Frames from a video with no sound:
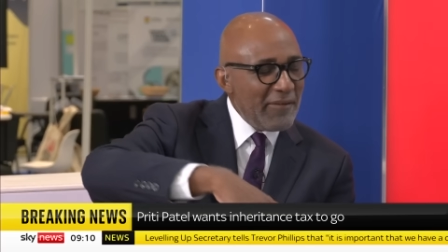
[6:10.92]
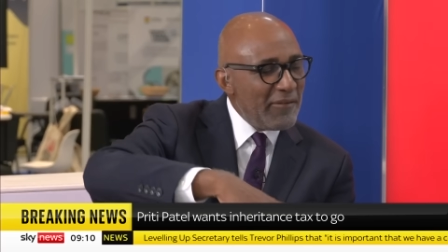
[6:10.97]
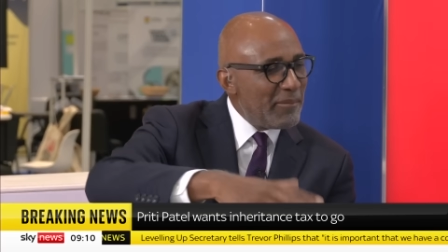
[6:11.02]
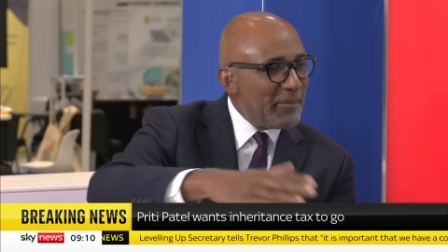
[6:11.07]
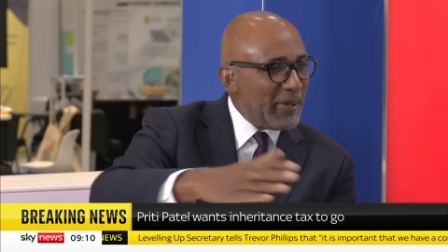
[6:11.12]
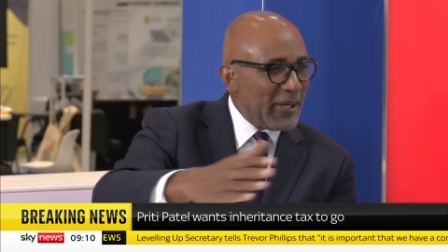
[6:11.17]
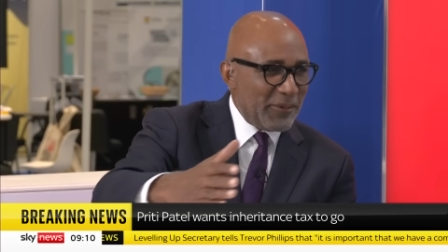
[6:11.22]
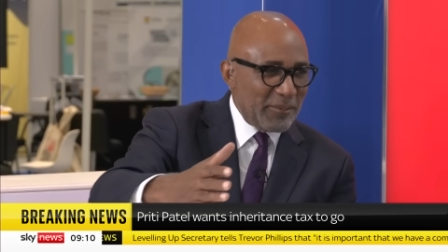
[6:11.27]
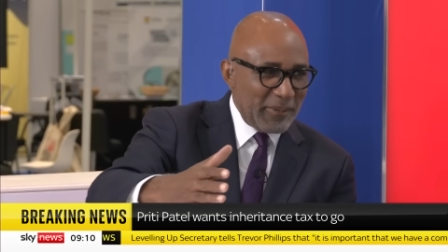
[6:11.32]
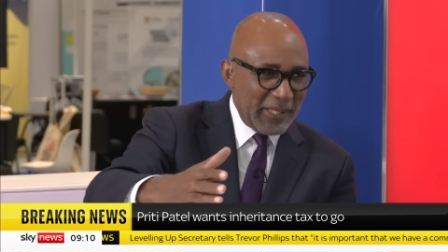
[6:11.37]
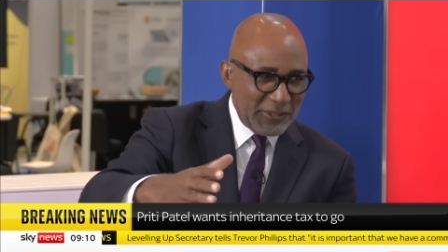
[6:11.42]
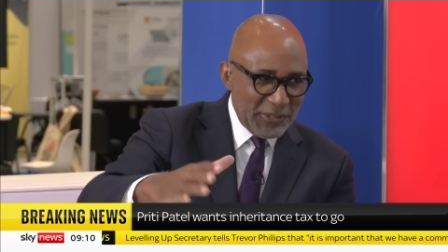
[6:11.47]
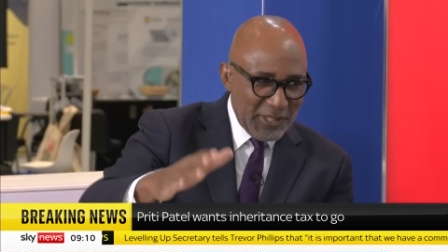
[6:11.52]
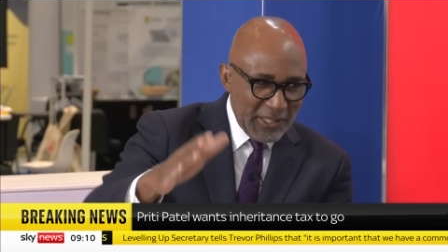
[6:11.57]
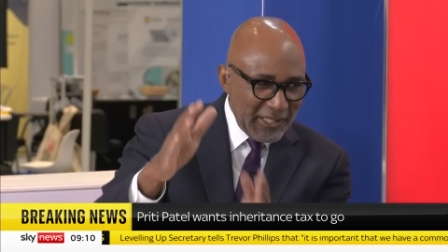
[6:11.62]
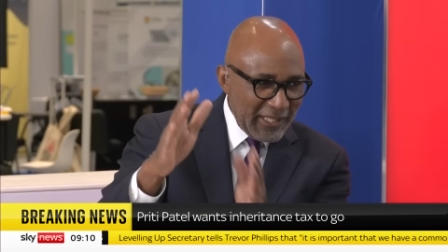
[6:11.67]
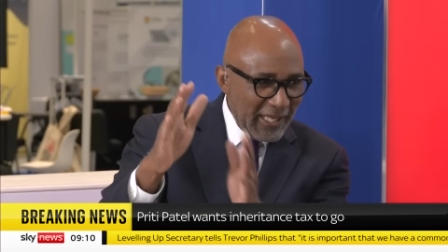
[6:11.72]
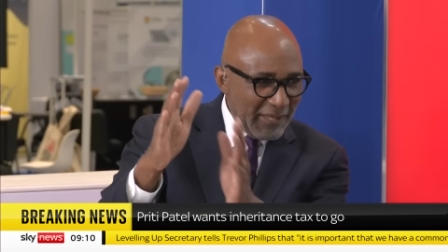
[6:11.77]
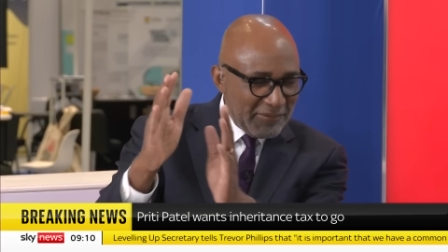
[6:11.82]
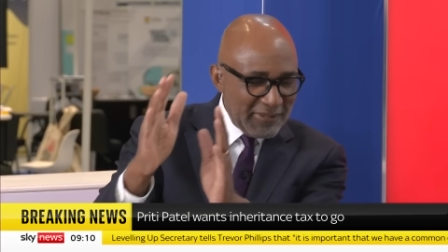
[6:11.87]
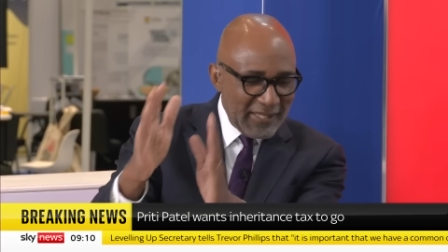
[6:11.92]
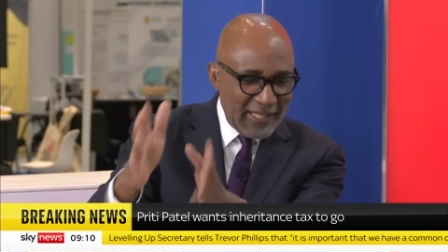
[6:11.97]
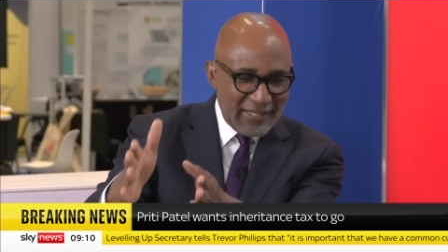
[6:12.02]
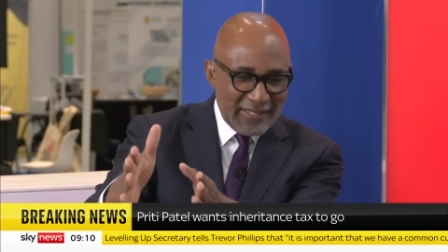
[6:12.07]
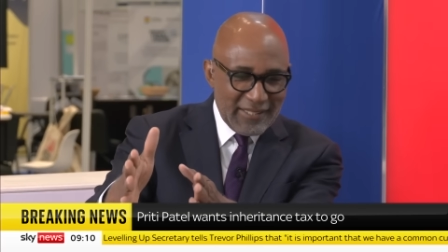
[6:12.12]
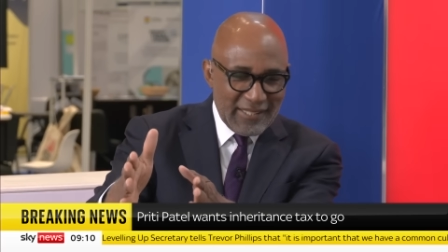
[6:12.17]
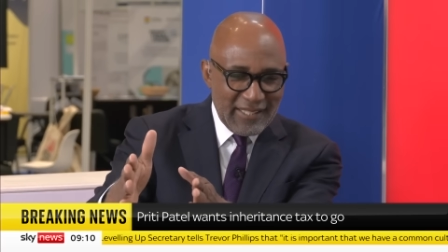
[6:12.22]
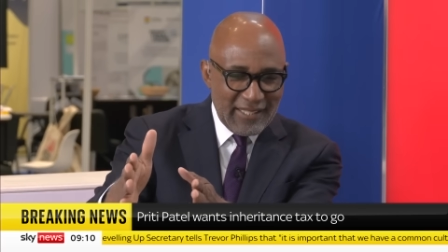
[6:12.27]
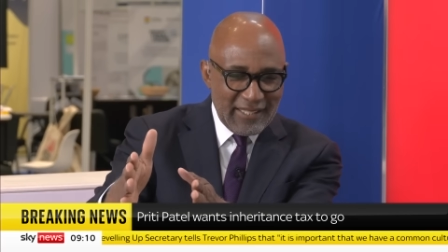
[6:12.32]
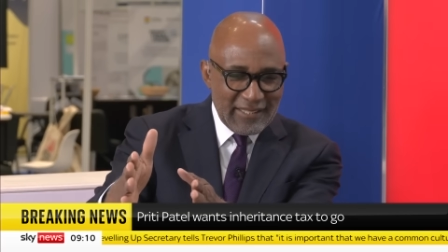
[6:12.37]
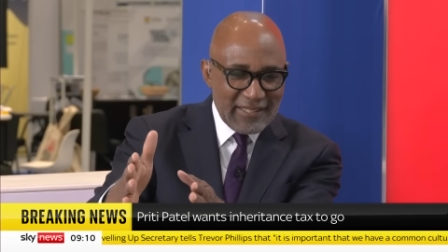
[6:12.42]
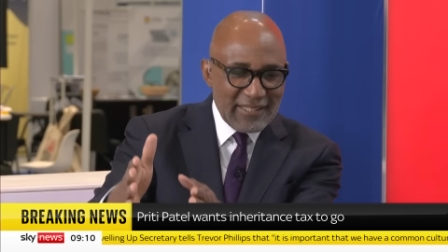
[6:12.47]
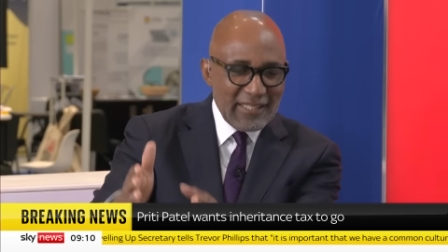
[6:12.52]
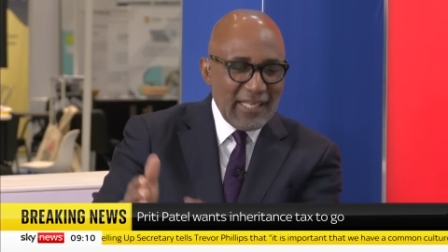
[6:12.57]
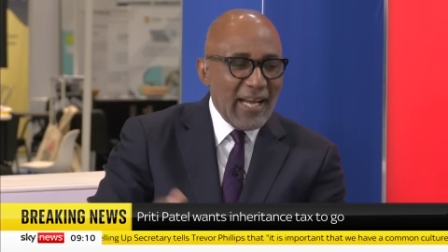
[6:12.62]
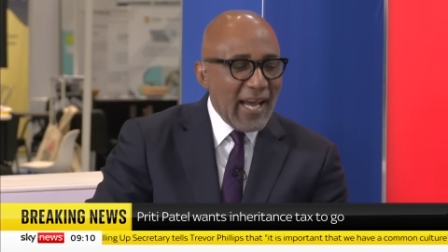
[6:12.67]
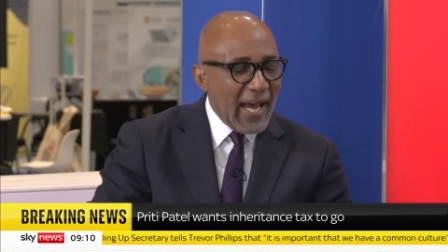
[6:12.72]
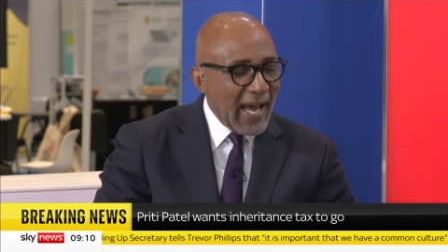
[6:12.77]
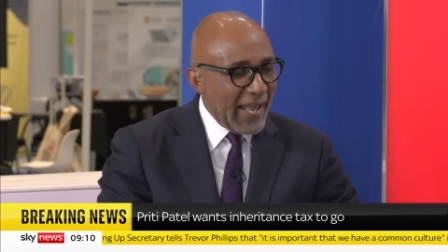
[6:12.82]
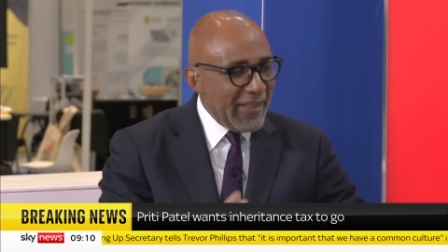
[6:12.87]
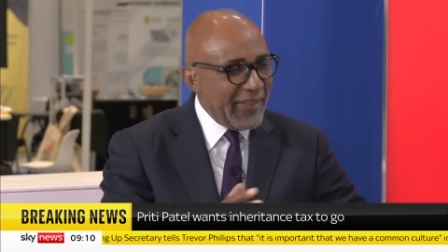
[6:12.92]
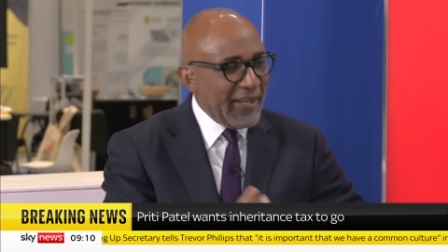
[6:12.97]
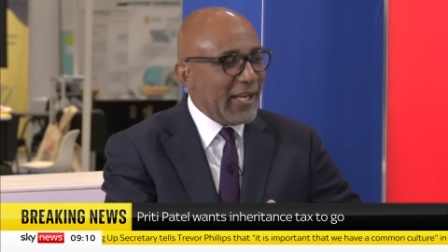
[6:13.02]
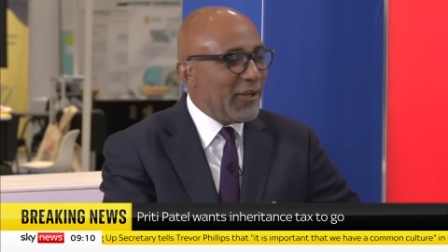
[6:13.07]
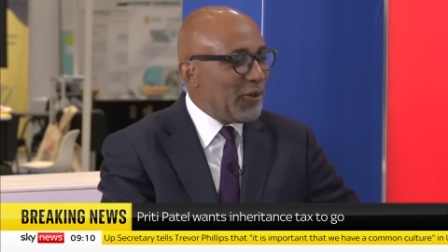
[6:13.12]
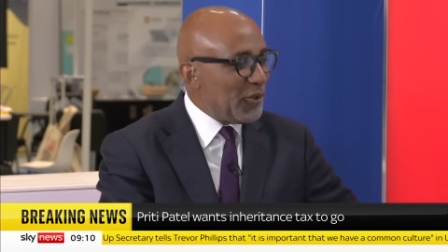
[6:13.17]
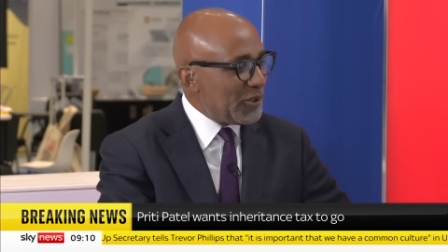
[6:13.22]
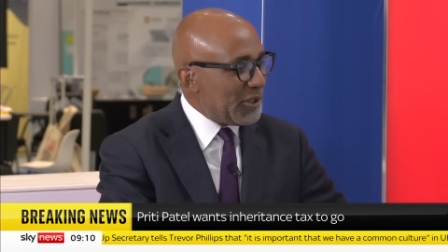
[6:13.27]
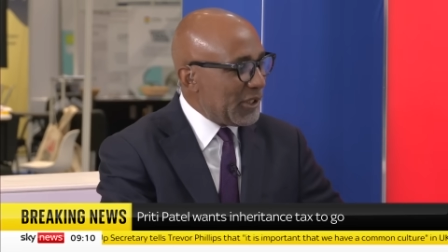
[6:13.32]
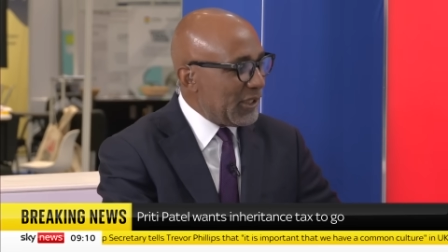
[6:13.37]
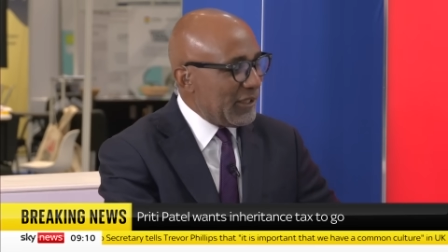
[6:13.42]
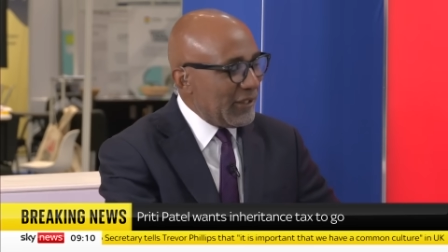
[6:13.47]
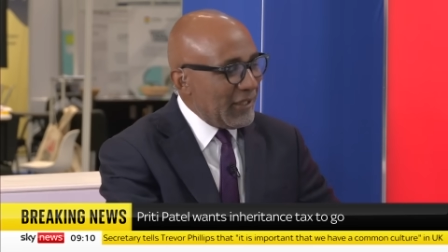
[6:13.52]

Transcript: have it both ways. You can't have tax cuts and then also